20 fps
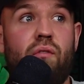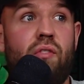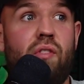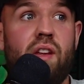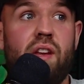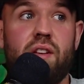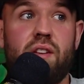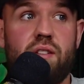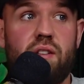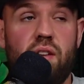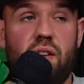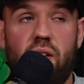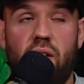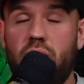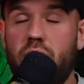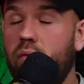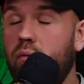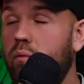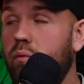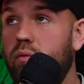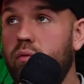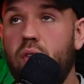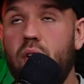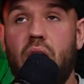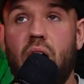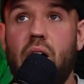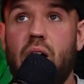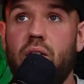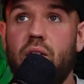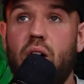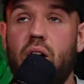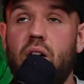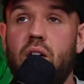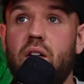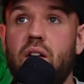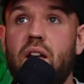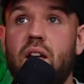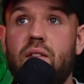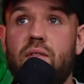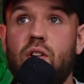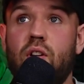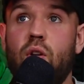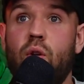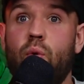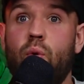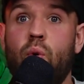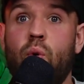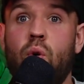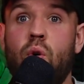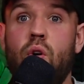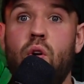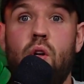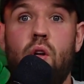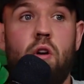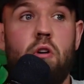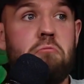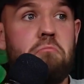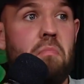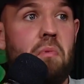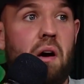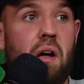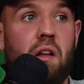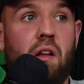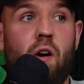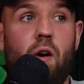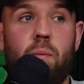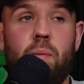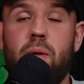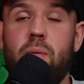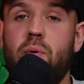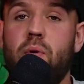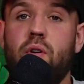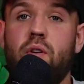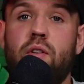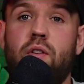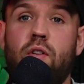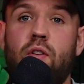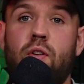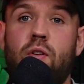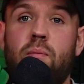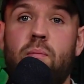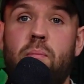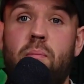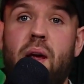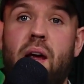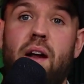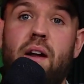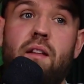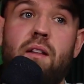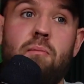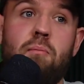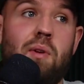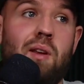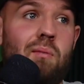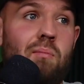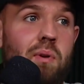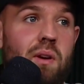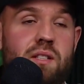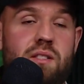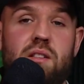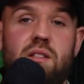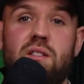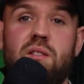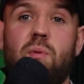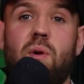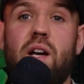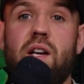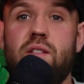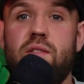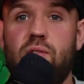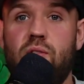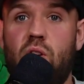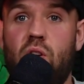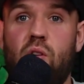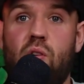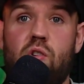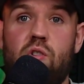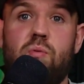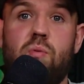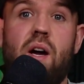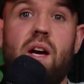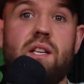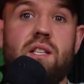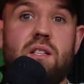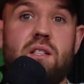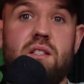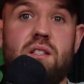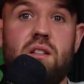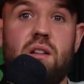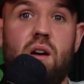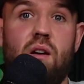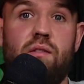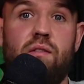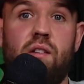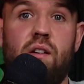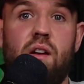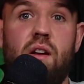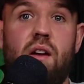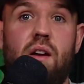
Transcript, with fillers: the, uh, even though a lot of people are doing better than me business-wise, followers-wise and stuff,